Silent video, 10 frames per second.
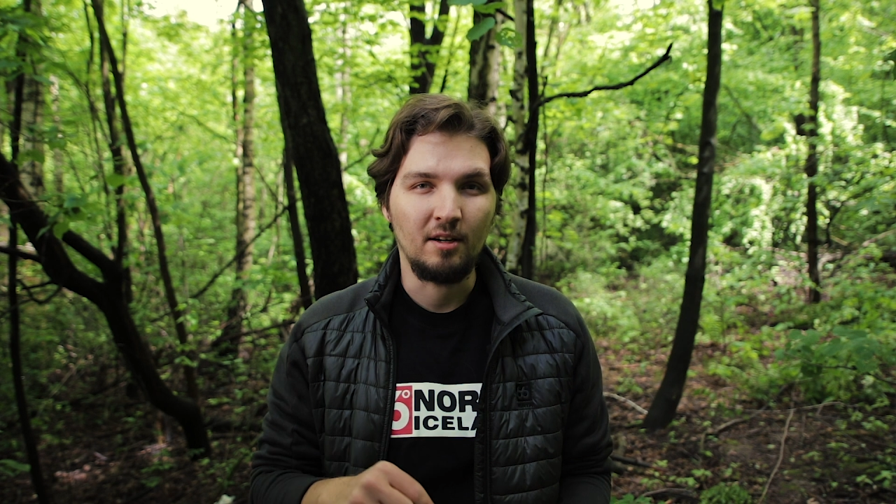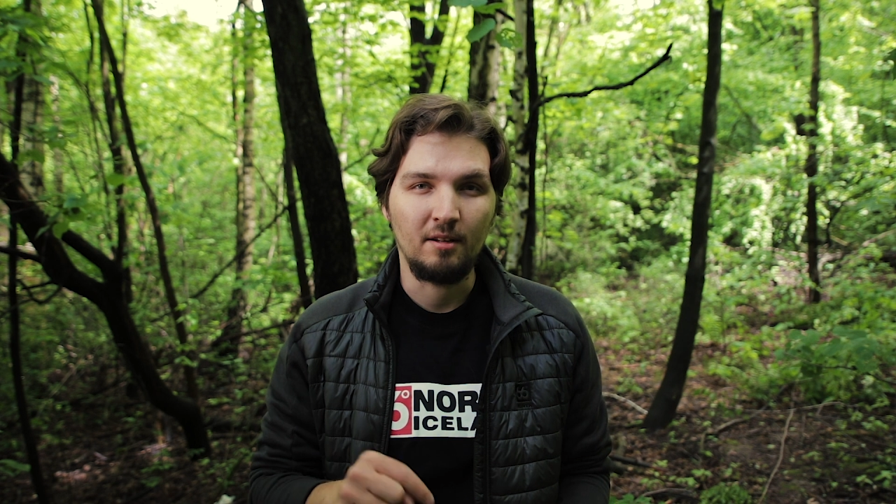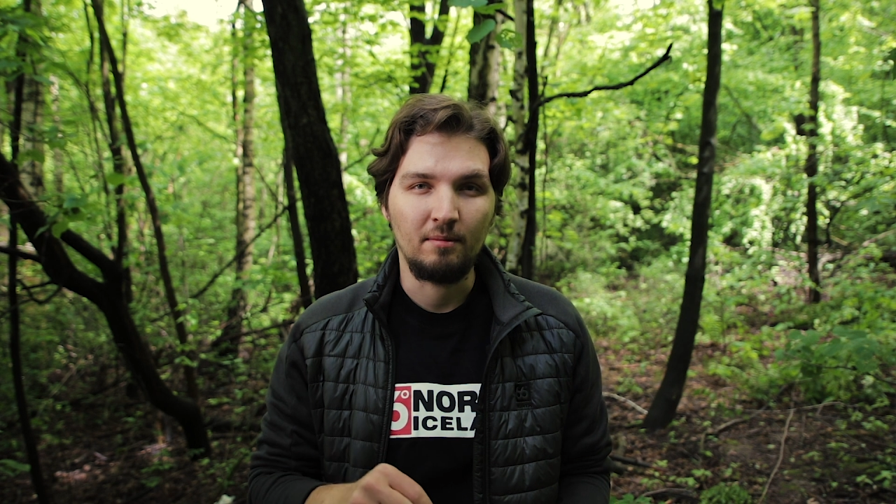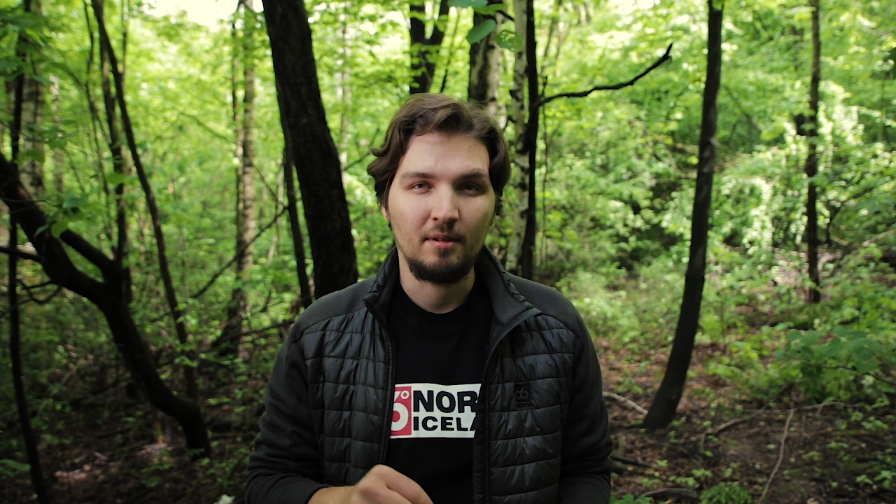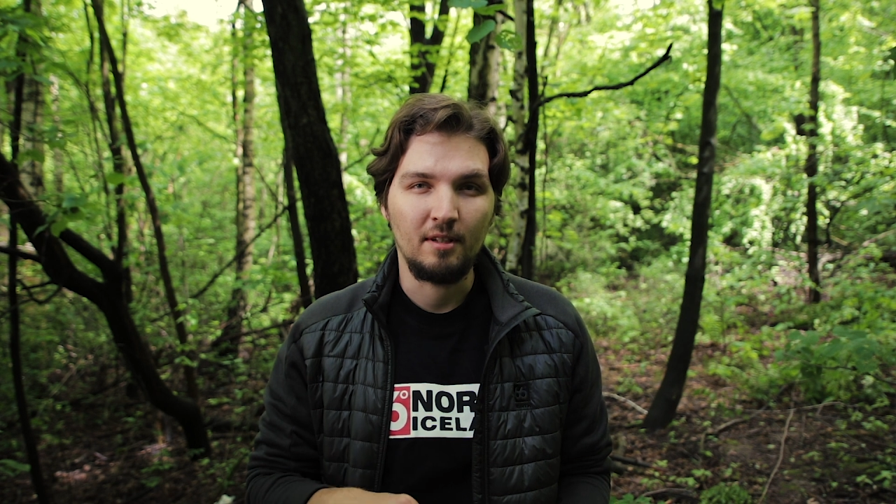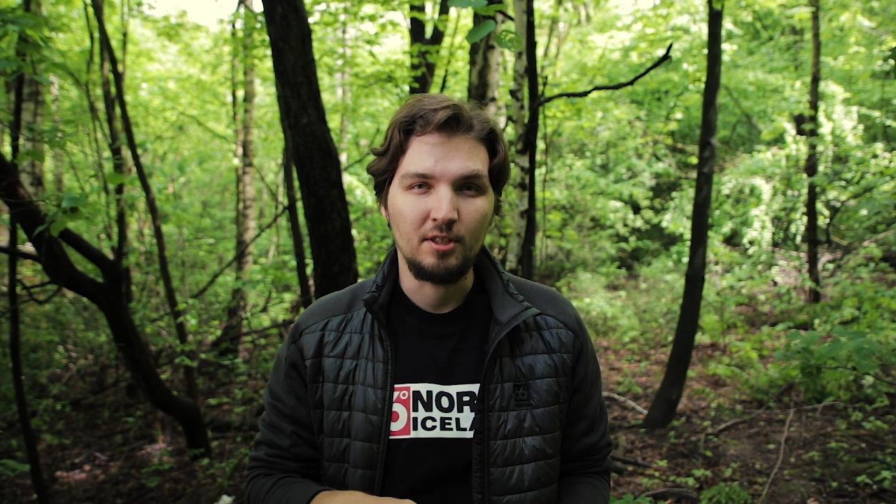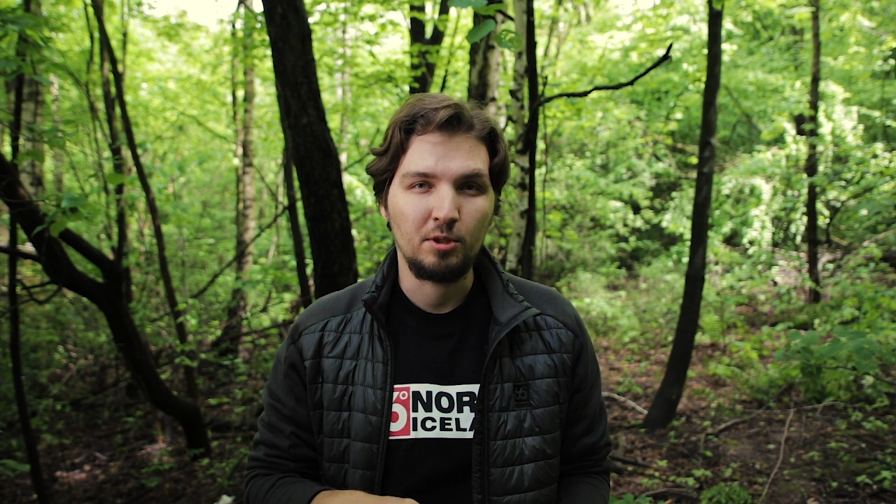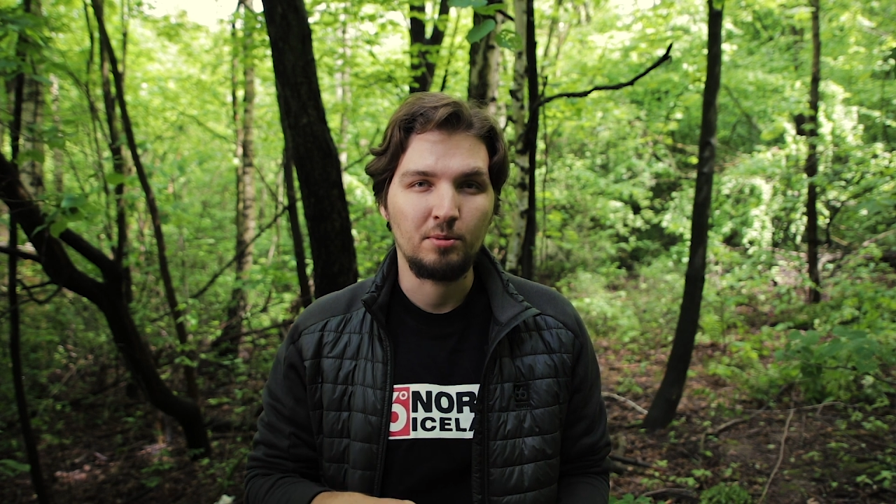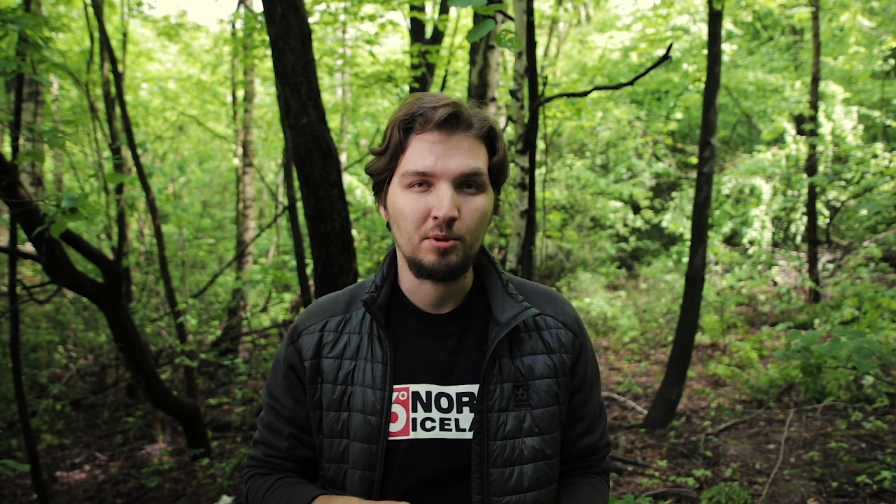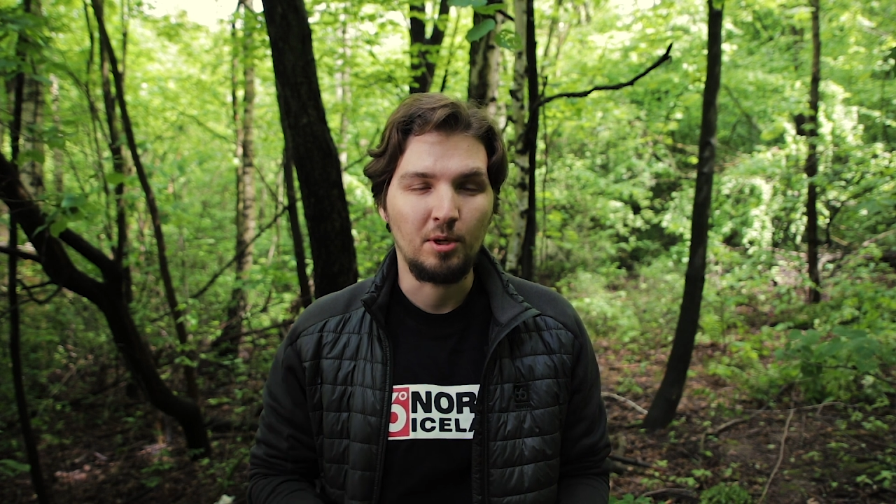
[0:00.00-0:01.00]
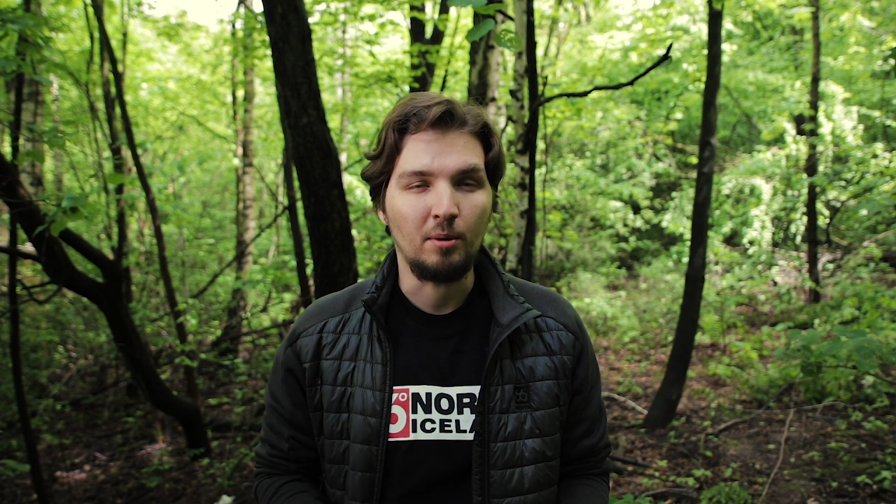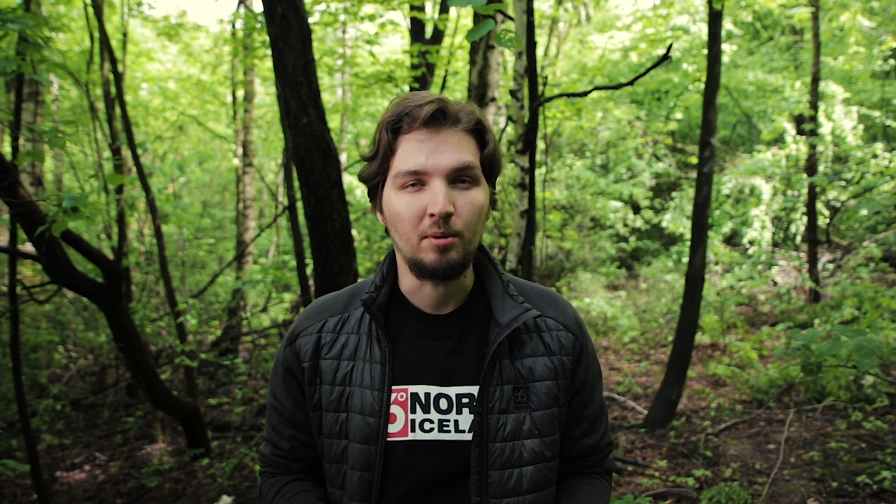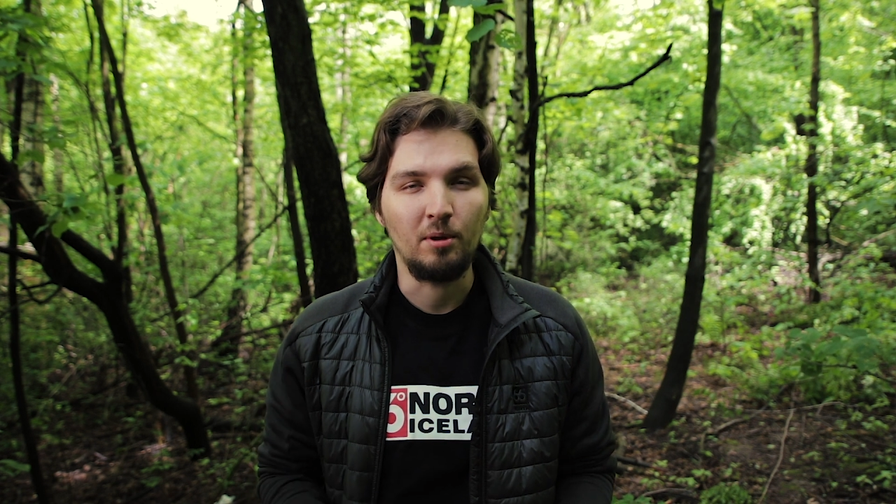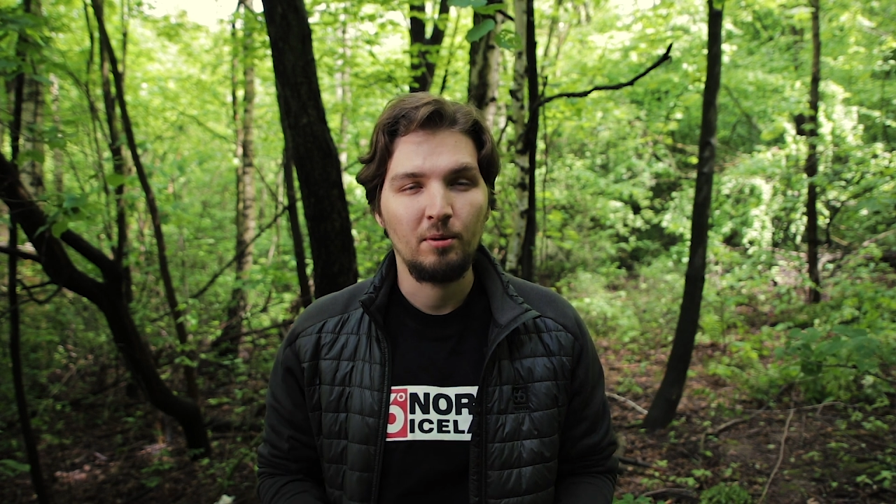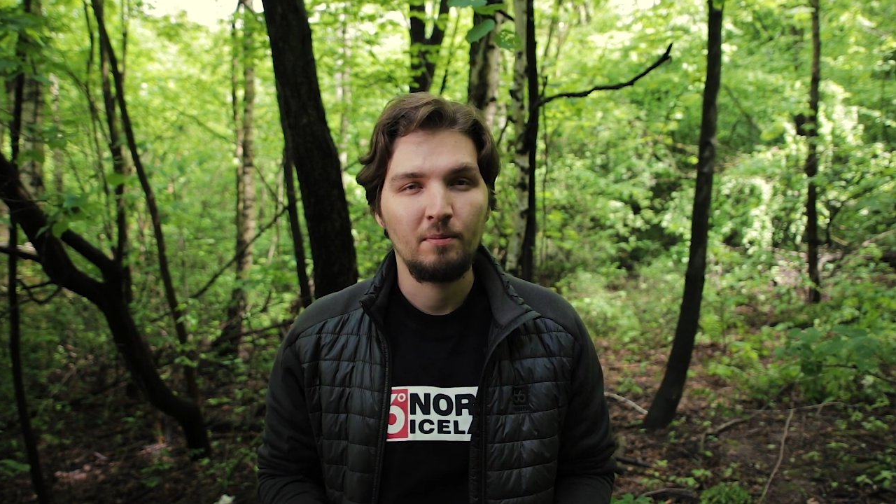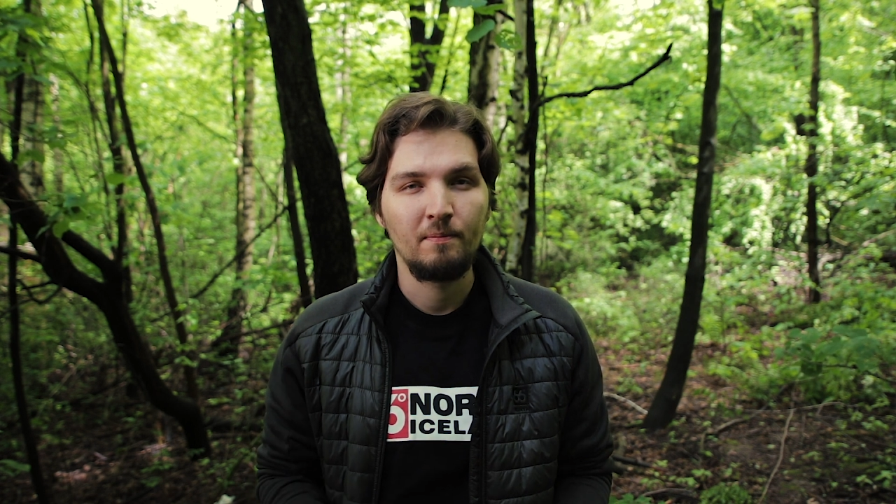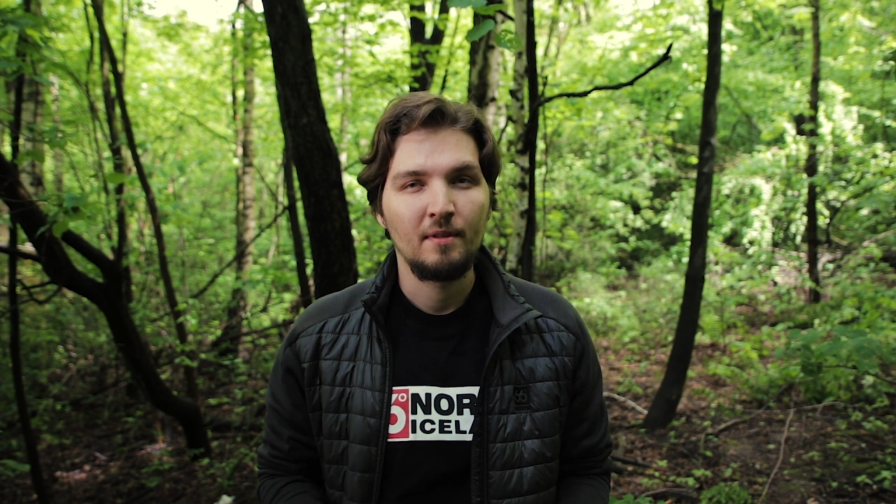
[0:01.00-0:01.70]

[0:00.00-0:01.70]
are in the description down below.